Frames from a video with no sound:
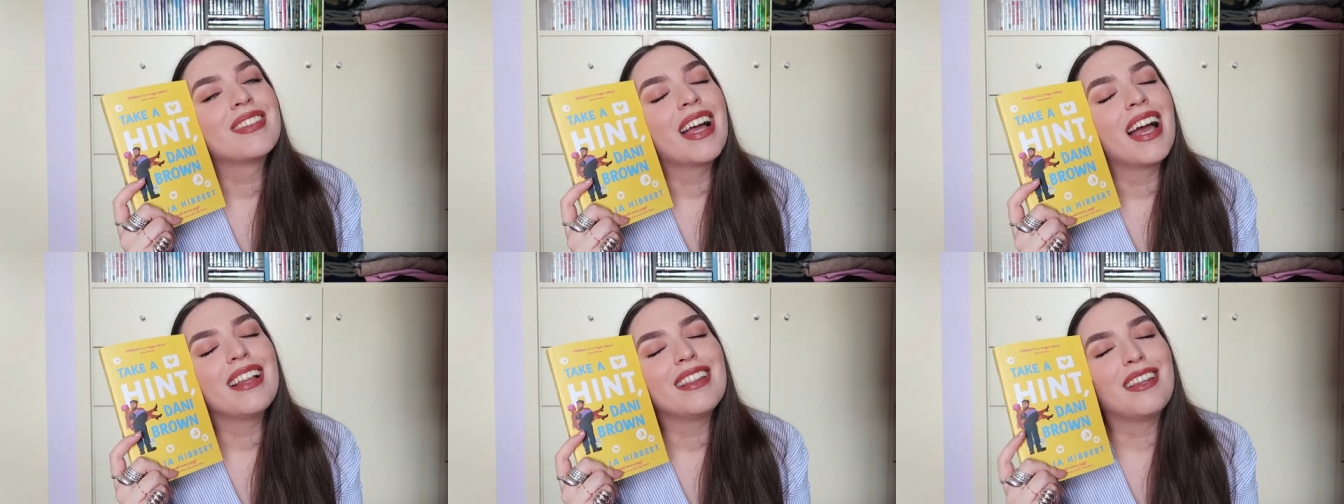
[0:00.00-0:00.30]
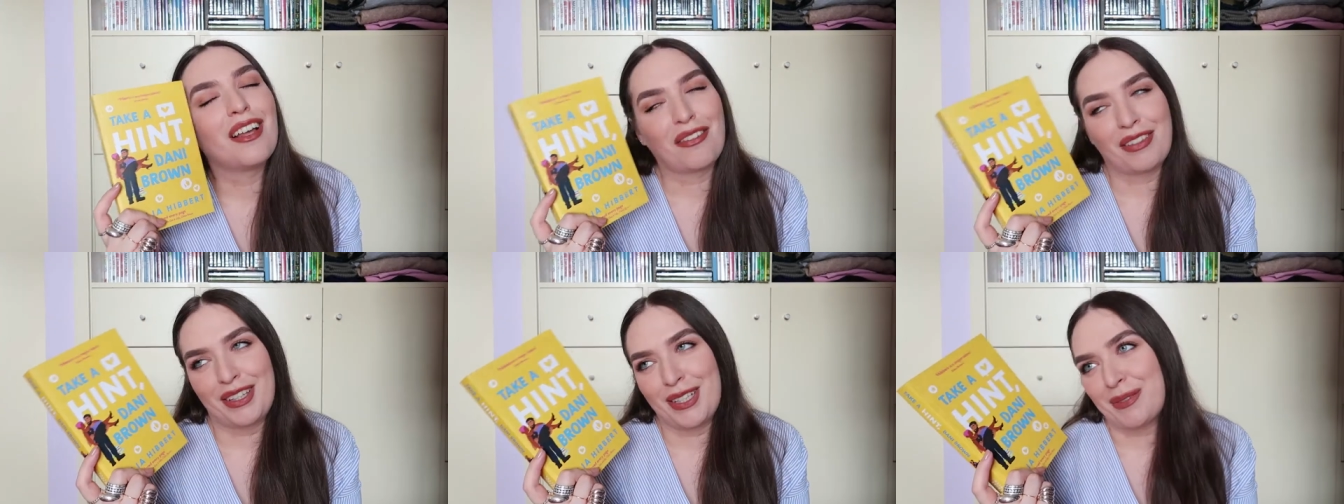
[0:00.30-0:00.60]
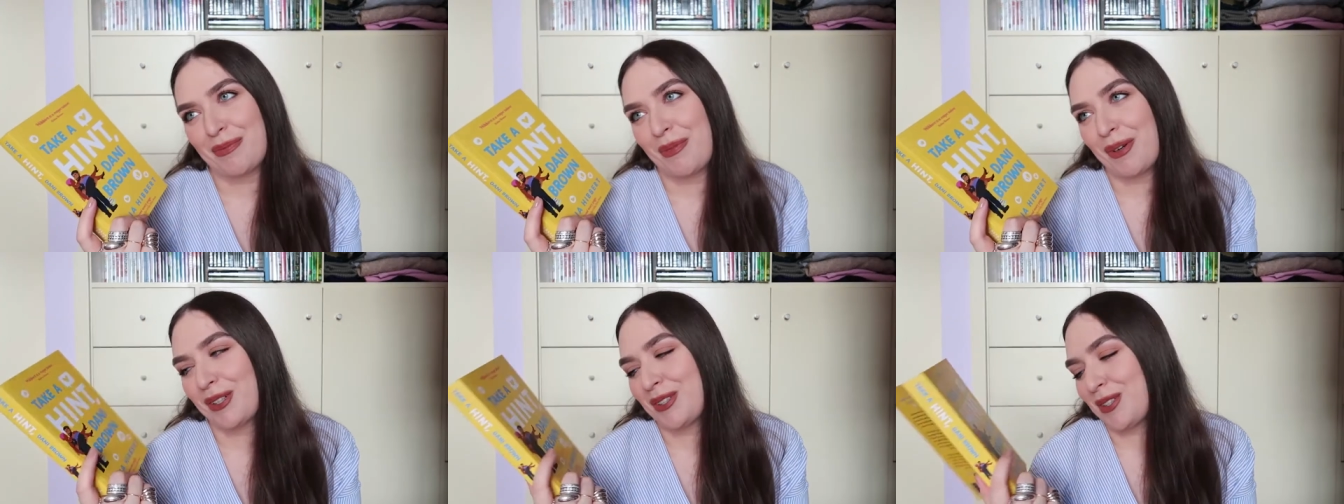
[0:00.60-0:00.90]
I love
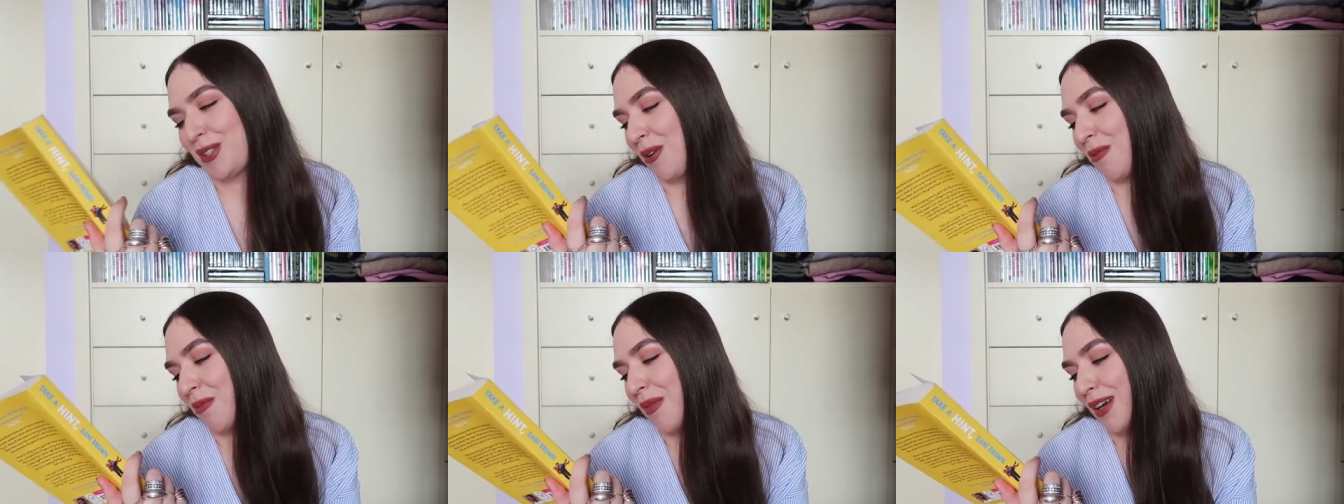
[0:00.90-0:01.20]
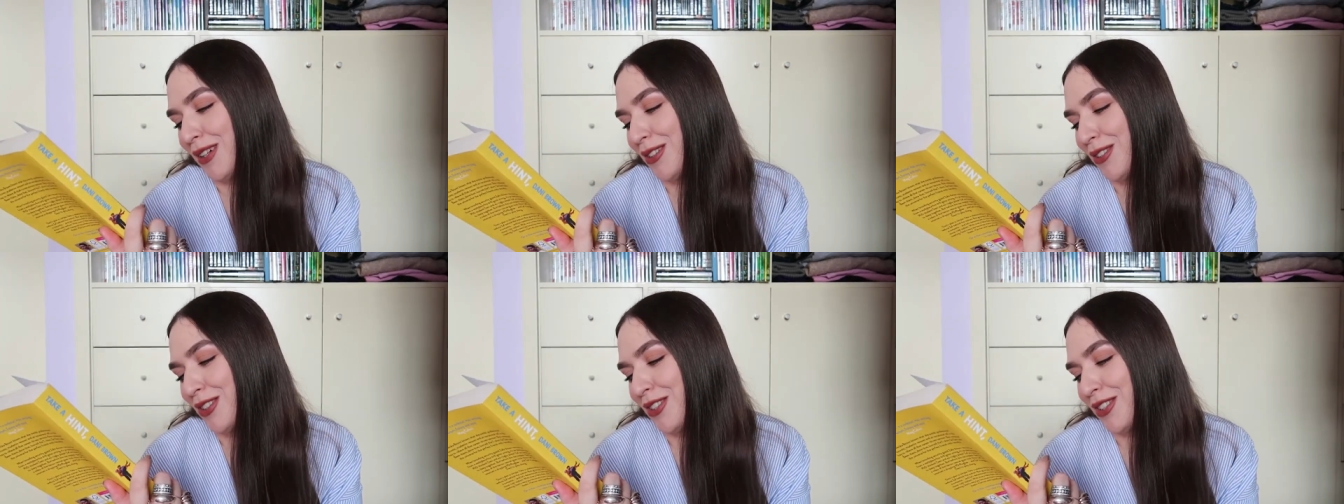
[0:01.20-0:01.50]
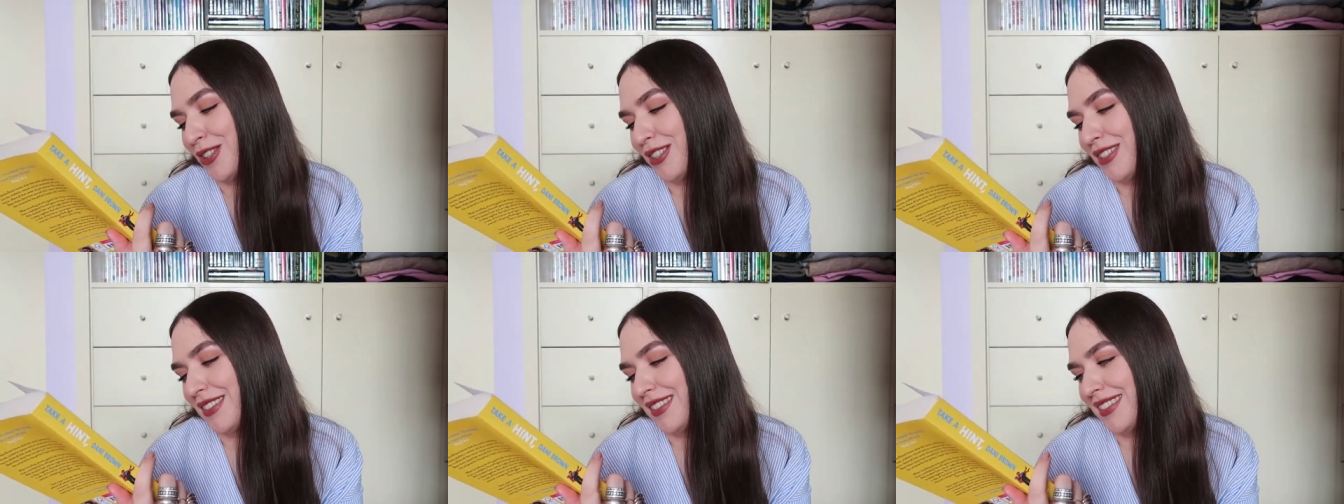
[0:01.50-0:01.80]
this book so
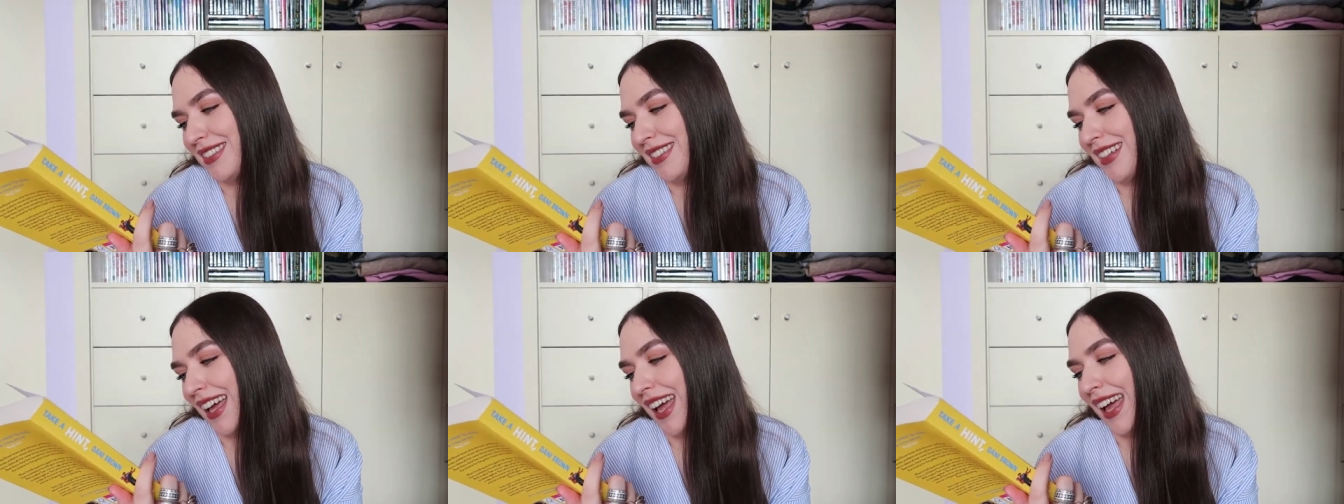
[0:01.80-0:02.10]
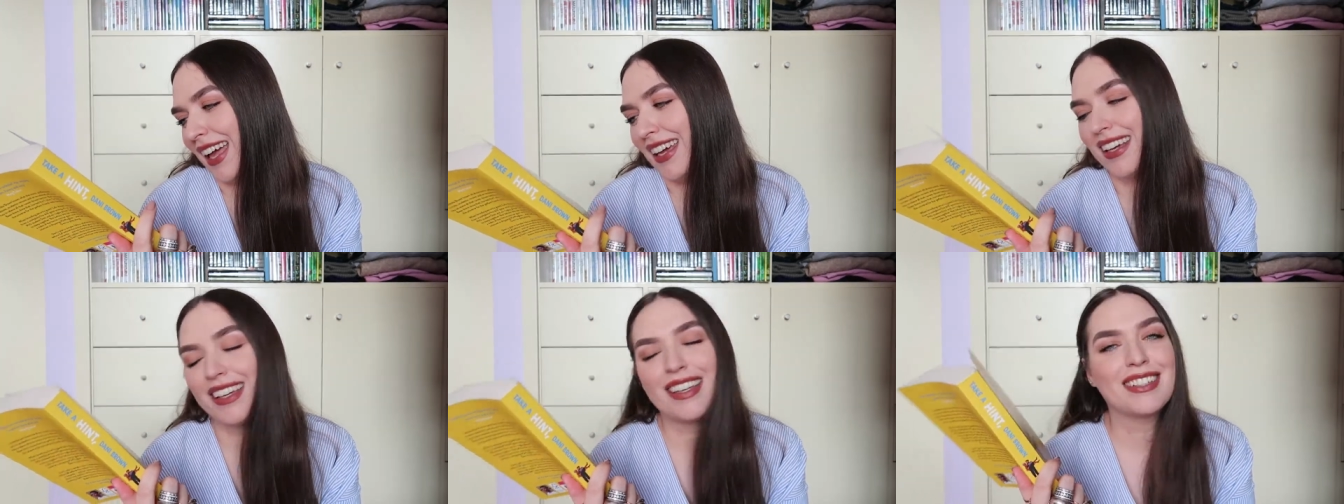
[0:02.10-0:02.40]
much. I